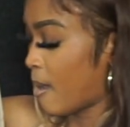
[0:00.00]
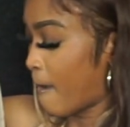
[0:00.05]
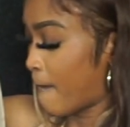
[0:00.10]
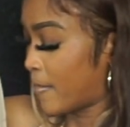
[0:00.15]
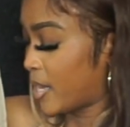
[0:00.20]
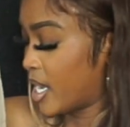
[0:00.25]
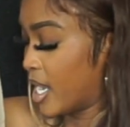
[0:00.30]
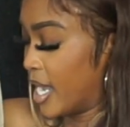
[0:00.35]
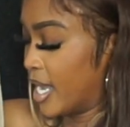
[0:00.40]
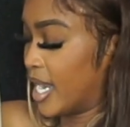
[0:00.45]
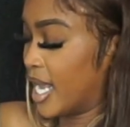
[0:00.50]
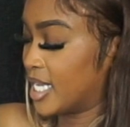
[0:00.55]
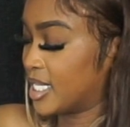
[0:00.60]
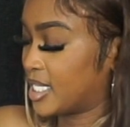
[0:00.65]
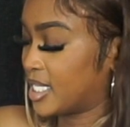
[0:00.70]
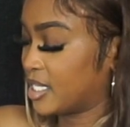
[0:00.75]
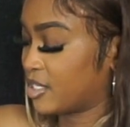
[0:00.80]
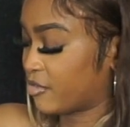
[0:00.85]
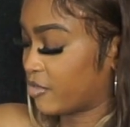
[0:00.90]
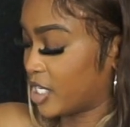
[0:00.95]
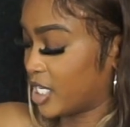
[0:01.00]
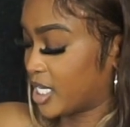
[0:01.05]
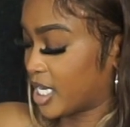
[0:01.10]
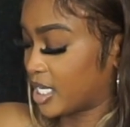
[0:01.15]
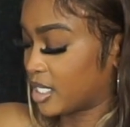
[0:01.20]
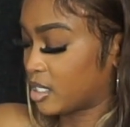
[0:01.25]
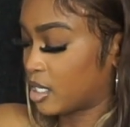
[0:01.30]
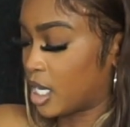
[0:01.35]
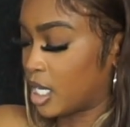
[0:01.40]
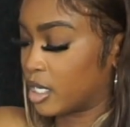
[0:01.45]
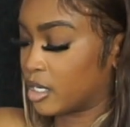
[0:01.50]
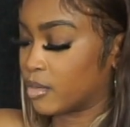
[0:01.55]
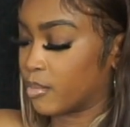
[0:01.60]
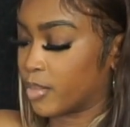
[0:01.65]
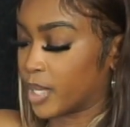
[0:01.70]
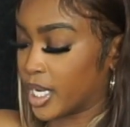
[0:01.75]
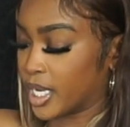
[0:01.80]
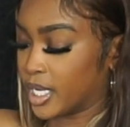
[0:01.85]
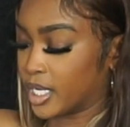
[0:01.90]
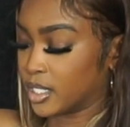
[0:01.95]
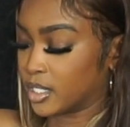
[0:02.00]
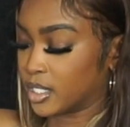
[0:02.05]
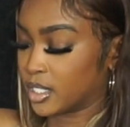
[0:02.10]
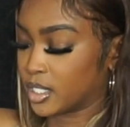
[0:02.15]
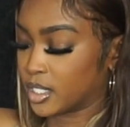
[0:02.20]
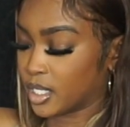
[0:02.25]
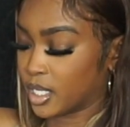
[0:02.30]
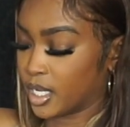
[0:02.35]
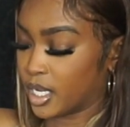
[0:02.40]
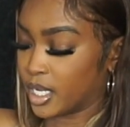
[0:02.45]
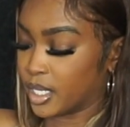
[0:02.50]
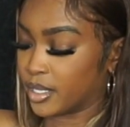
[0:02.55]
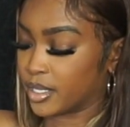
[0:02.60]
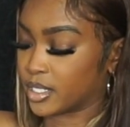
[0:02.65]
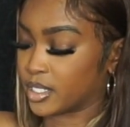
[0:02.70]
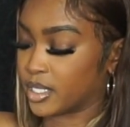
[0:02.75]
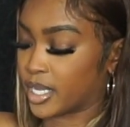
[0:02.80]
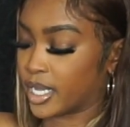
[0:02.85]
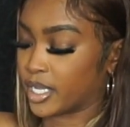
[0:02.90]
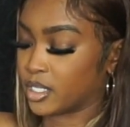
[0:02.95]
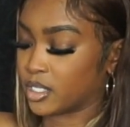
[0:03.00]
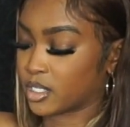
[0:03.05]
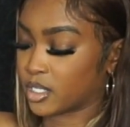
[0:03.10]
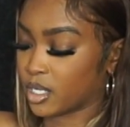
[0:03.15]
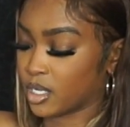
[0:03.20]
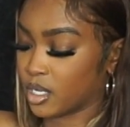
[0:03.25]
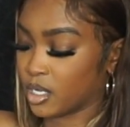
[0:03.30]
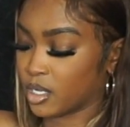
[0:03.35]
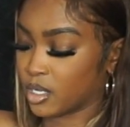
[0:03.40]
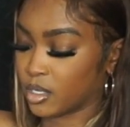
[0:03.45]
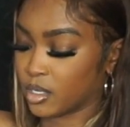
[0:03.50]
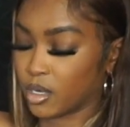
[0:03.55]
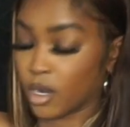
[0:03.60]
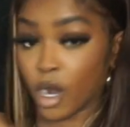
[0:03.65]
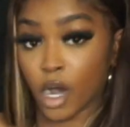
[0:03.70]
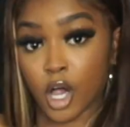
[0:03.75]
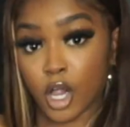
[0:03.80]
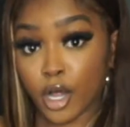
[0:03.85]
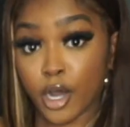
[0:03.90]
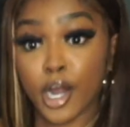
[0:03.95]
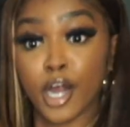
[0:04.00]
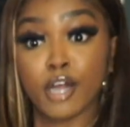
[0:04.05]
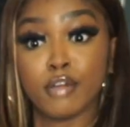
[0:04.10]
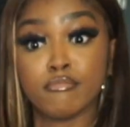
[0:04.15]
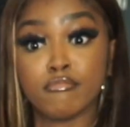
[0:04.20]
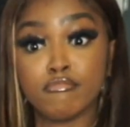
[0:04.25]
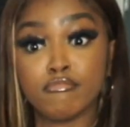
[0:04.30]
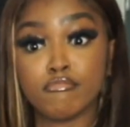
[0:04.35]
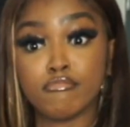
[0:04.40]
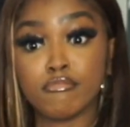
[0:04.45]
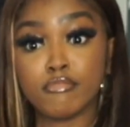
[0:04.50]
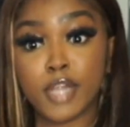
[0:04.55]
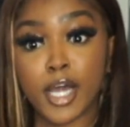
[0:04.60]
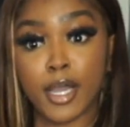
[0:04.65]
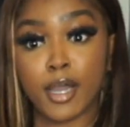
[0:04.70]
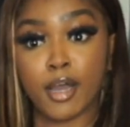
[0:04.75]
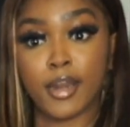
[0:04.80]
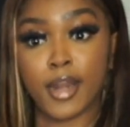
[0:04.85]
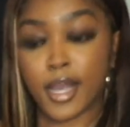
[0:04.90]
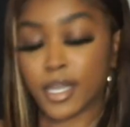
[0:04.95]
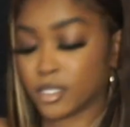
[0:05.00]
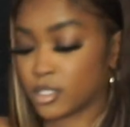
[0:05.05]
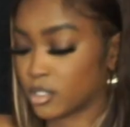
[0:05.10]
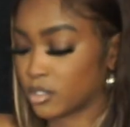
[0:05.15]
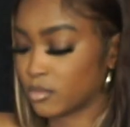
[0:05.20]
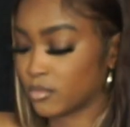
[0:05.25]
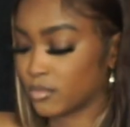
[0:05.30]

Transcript: but yeah, it has these really nice colored buttons in this nice color, like a nice